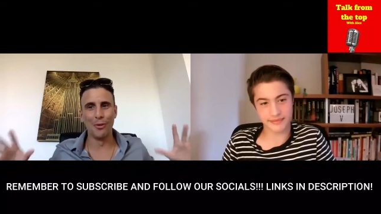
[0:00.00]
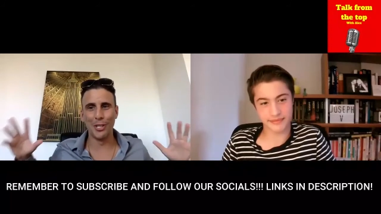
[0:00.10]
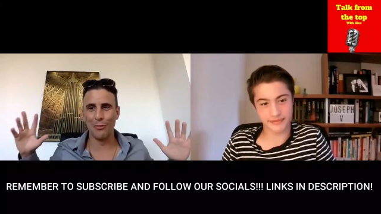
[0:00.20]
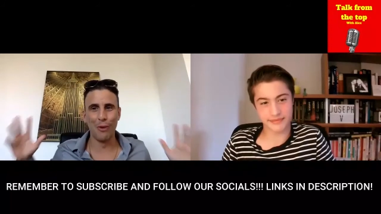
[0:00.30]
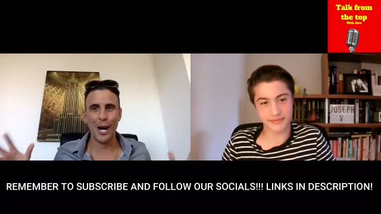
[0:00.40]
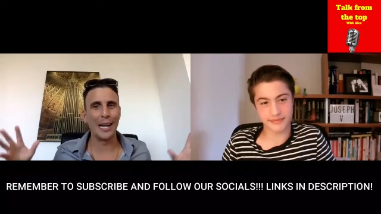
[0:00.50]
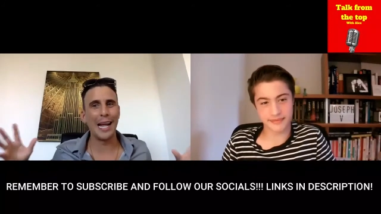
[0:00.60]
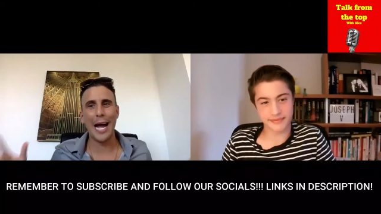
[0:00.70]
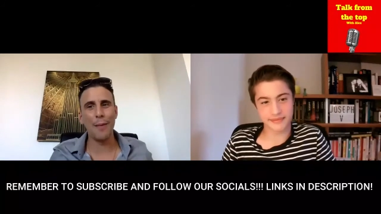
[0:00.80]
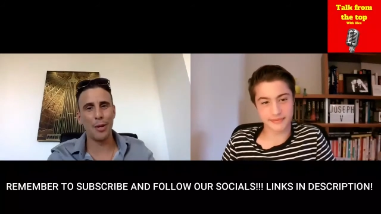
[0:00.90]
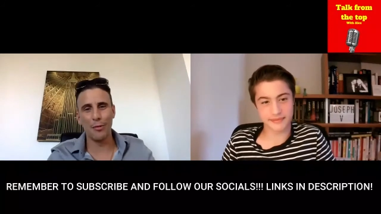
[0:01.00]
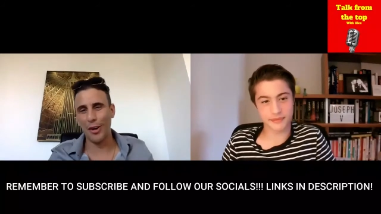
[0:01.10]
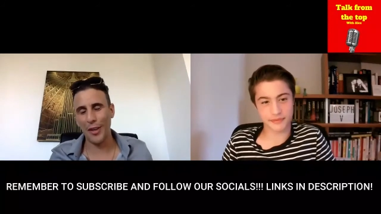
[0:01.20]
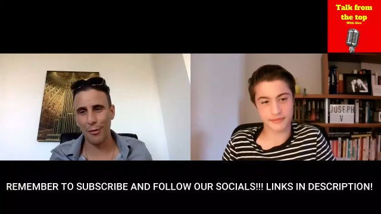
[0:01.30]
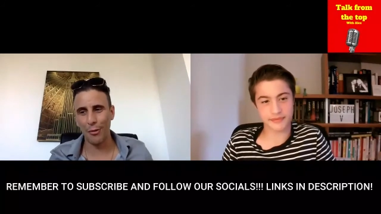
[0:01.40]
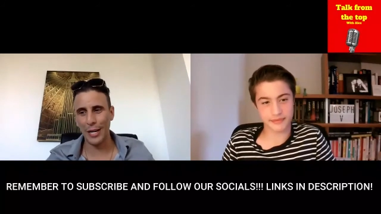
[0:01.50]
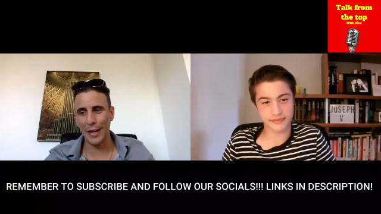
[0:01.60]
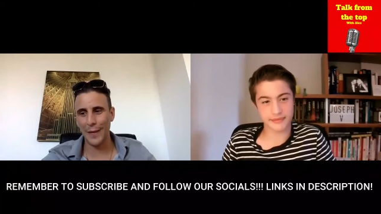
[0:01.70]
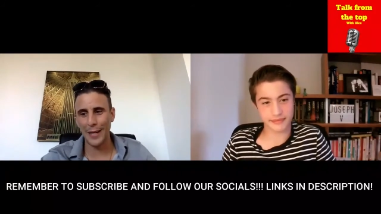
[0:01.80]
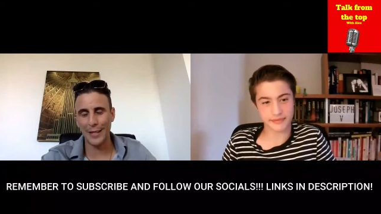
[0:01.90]
Speaker 1: just weren't happy while they're all eating
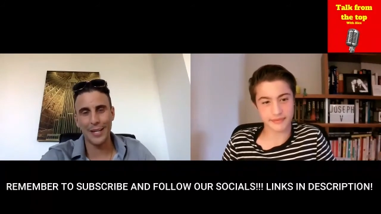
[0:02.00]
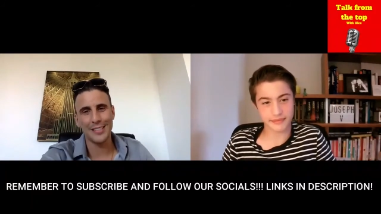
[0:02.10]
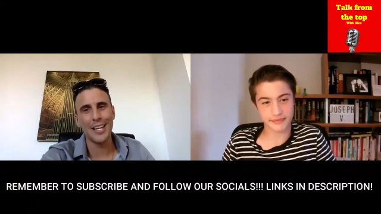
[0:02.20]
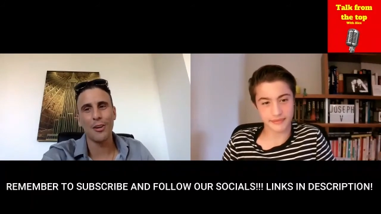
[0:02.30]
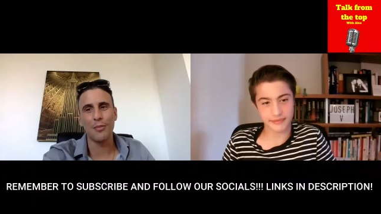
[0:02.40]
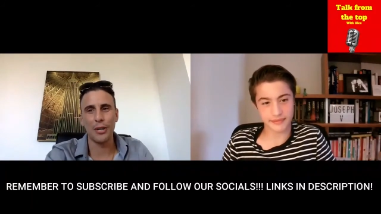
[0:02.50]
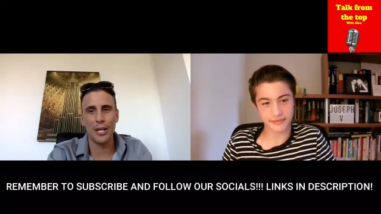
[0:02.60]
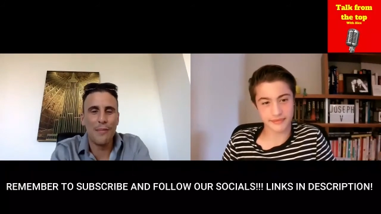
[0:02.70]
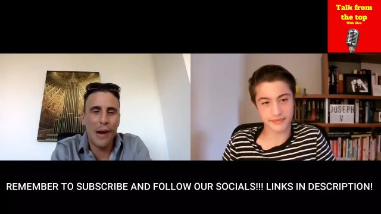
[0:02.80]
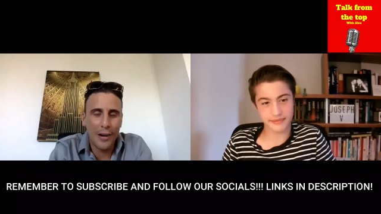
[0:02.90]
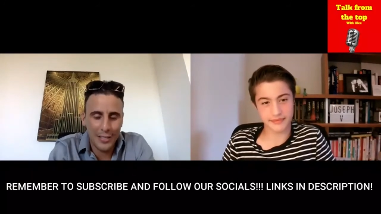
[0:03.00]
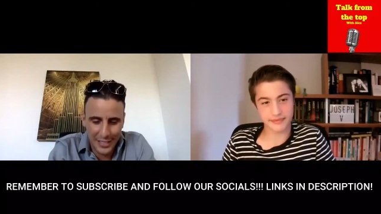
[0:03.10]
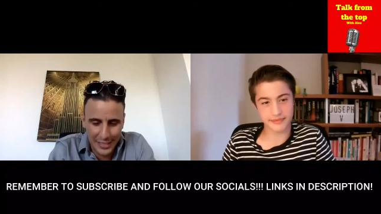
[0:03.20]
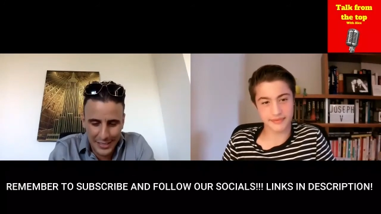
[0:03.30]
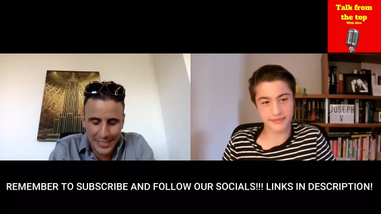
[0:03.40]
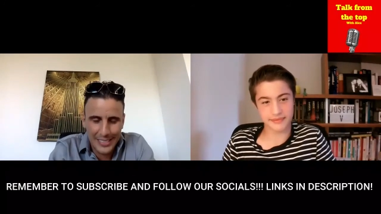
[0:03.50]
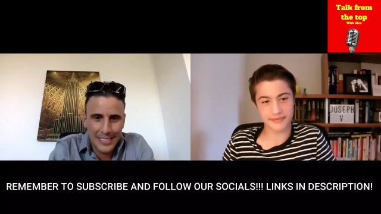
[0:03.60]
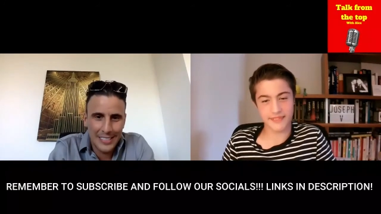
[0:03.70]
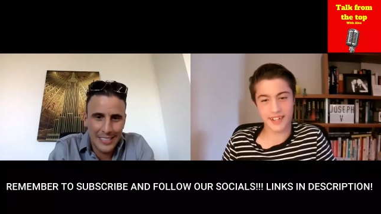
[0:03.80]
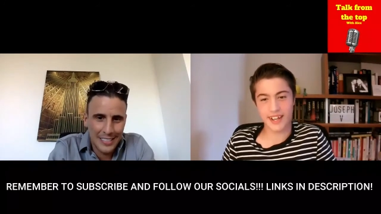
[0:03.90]
their dinner. So that was pretty embarrassing
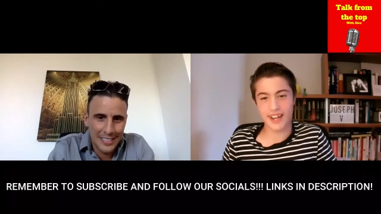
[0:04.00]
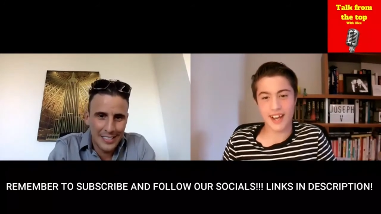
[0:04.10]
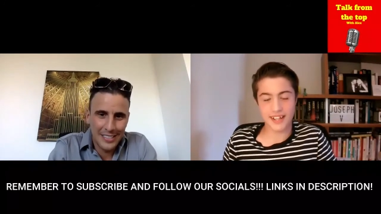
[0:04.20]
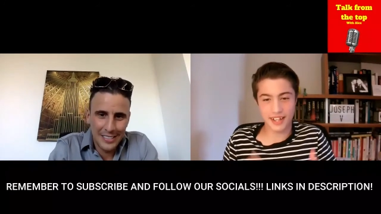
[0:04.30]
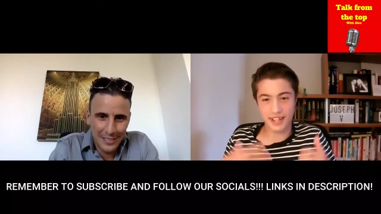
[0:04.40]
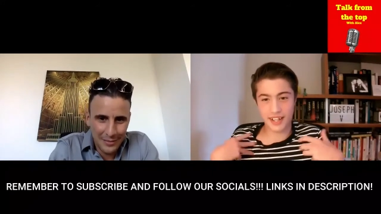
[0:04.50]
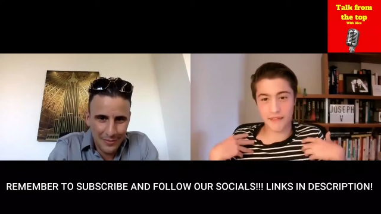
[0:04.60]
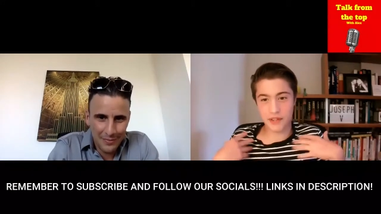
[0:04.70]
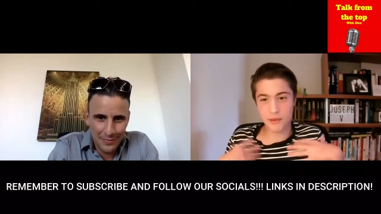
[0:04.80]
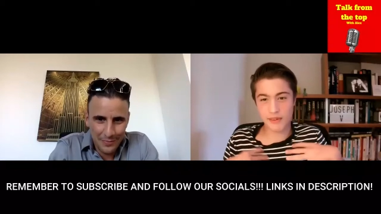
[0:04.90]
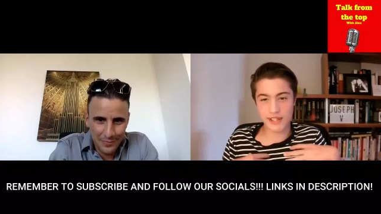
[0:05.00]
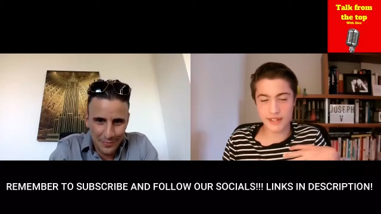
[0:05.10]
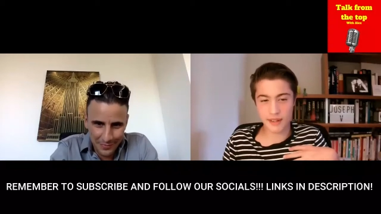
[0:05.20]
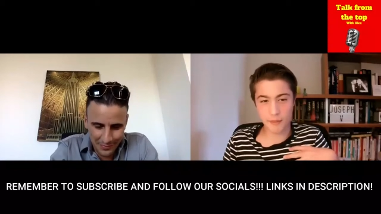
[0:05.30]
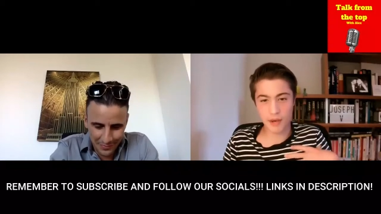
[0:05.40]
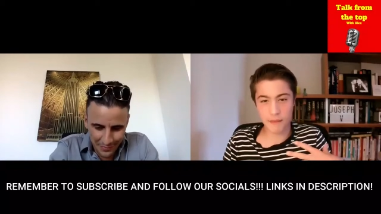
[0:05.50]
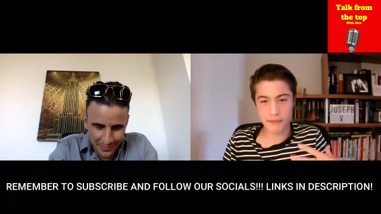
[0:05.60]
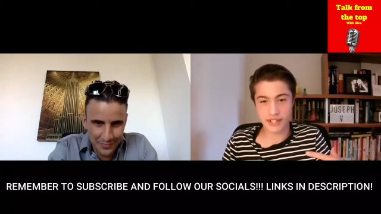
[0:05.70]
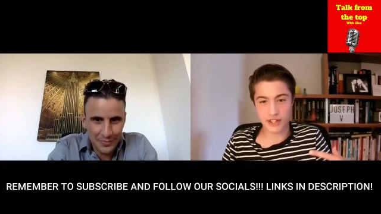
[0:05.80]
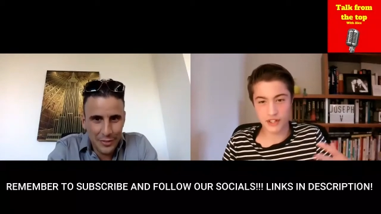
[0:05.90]
Speaker 2: and if you were in my
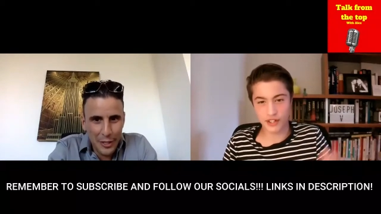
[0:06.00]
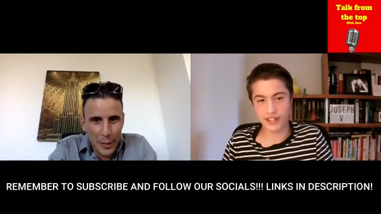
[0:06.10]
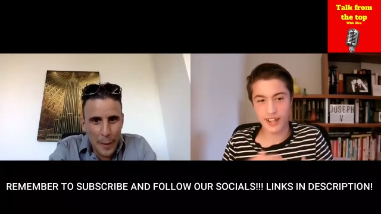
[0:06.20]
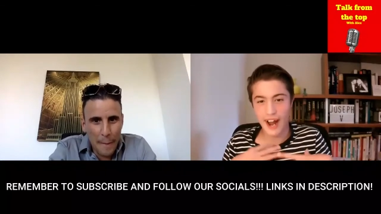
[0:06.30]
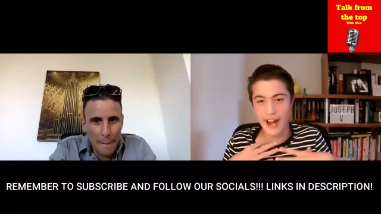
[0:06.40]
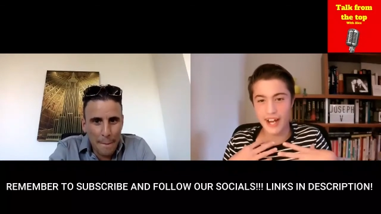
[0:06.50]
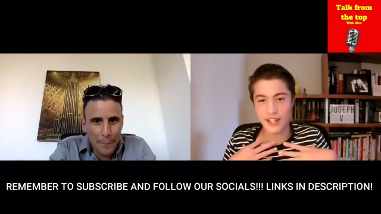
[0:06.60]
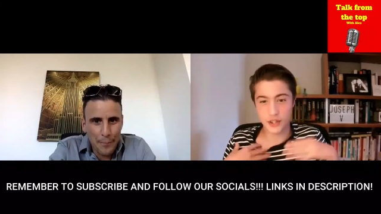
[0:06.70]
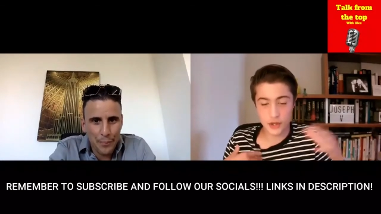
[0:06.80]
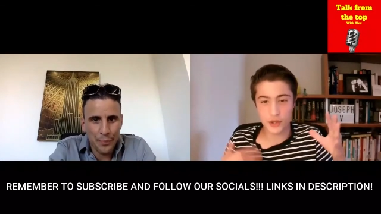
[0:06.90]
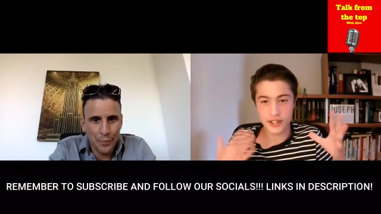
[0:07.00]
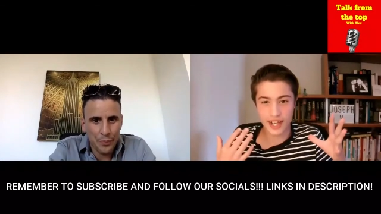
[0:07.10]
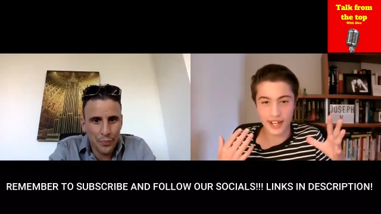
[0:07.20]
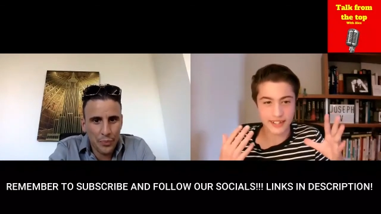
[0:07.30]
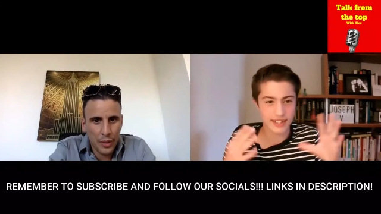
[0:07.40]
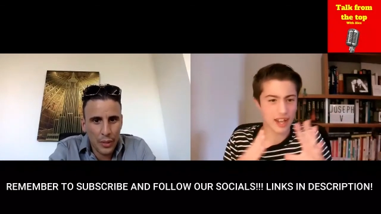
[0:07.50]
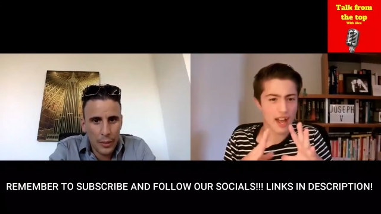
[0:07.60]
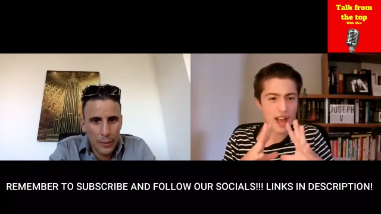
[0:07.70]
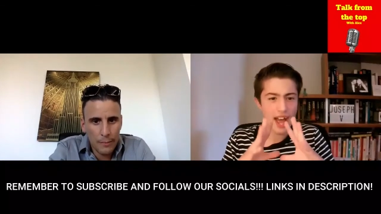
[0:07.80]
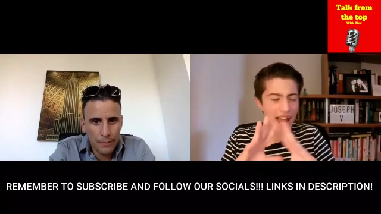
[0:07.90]
position and you could get
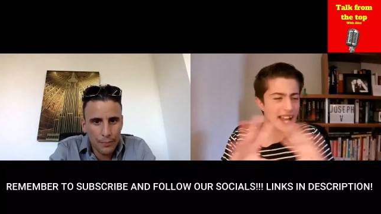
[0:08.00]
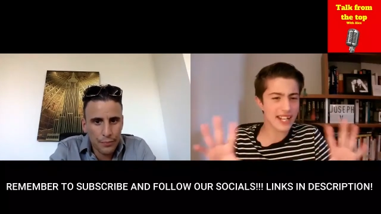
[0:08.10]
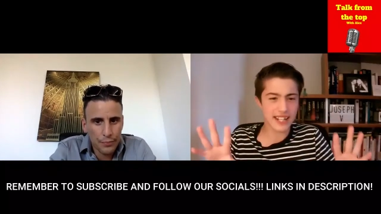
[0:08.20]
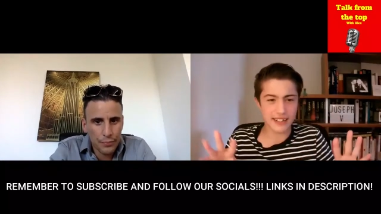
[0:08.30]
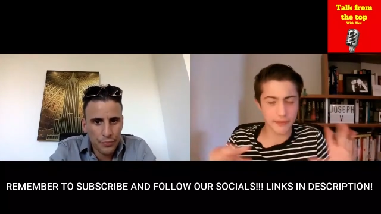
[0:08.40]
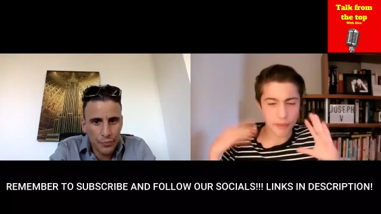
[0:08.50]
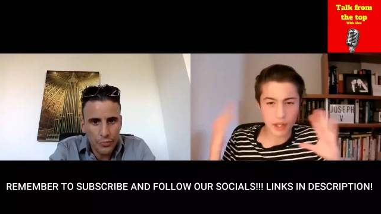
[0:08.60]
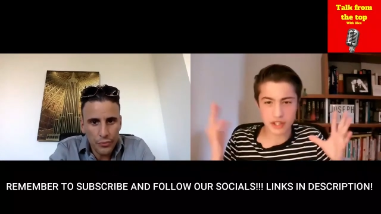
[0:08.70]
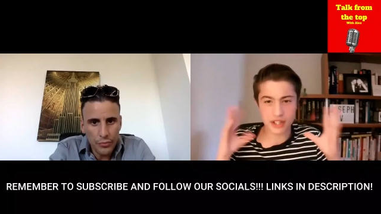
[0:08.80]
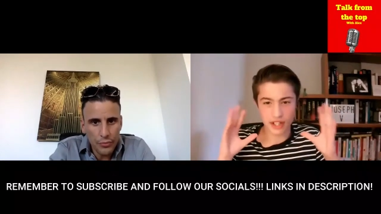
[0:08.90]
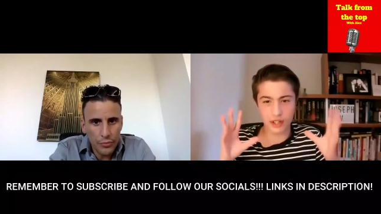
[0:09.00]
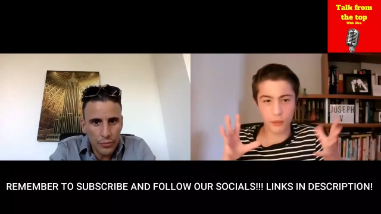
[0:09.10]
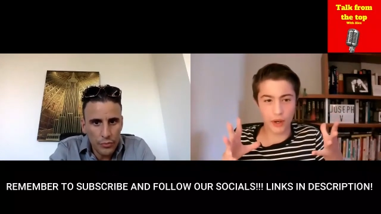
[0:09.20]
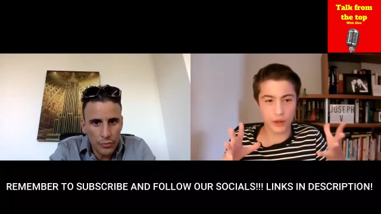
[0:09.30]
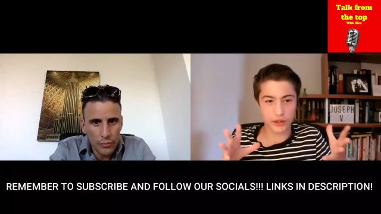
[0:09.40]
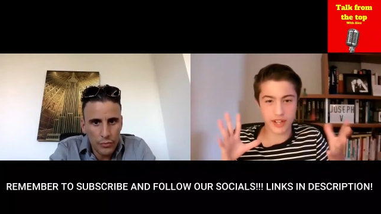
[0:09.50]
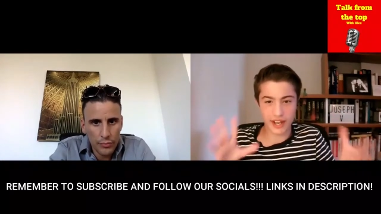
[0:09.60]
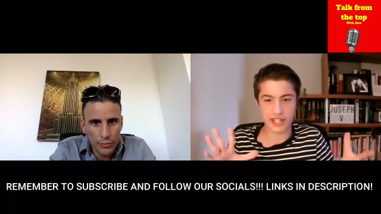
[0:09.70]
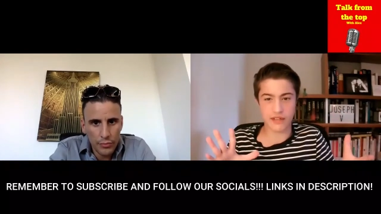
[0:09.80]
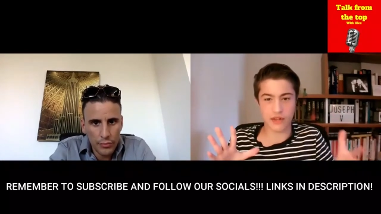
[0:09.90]
any person in the world to
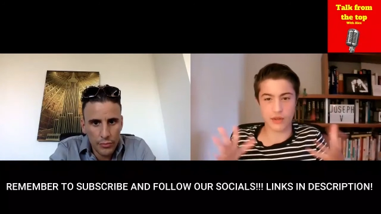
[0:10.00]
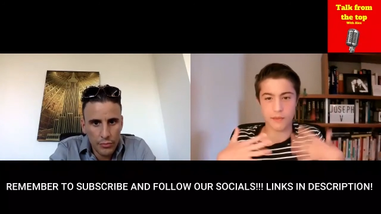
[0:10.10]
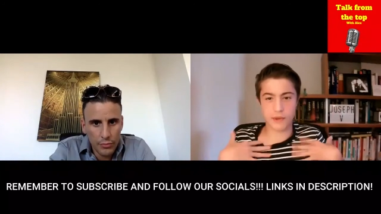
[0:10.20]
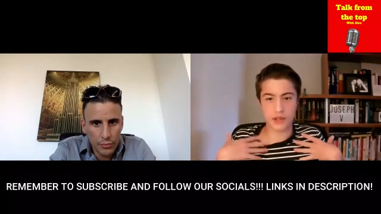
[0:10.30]
interview